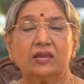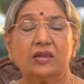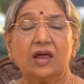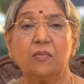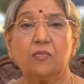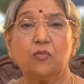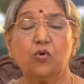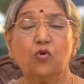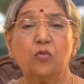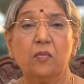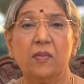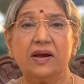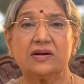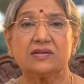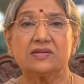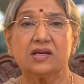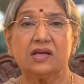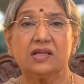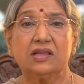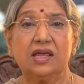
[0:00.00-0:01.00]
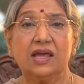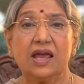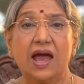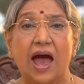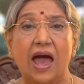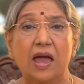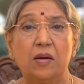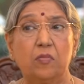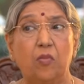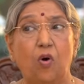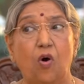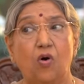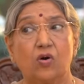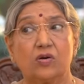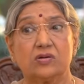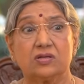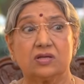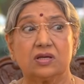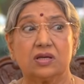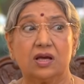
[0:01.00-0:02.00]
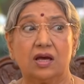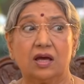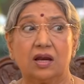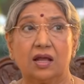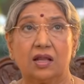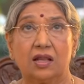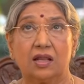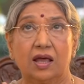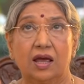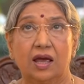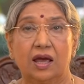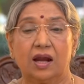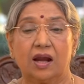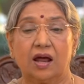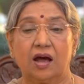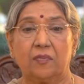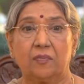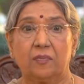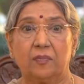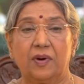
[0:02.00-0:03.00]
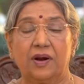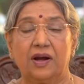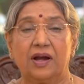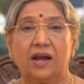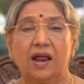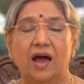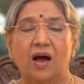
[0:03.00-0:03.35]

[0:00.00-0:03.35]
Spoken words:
The movements in the eyeballs here and there, up and